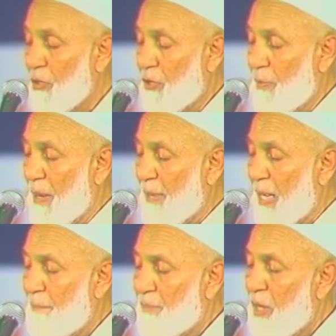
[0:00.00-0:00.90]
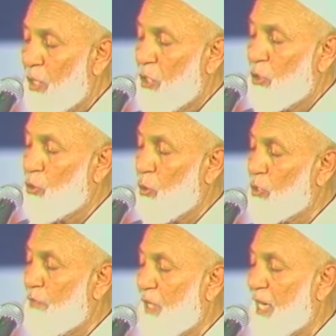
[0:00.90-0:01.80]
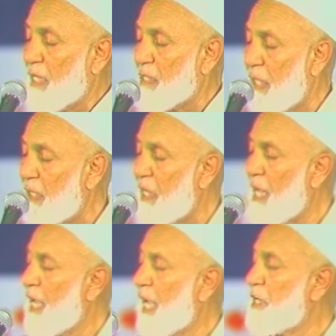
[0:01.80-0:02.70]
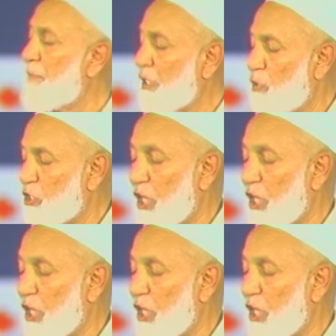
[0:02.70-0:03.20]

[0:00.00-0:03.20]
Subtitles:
you remember? Joseph Hiraz Singh and Emmanuel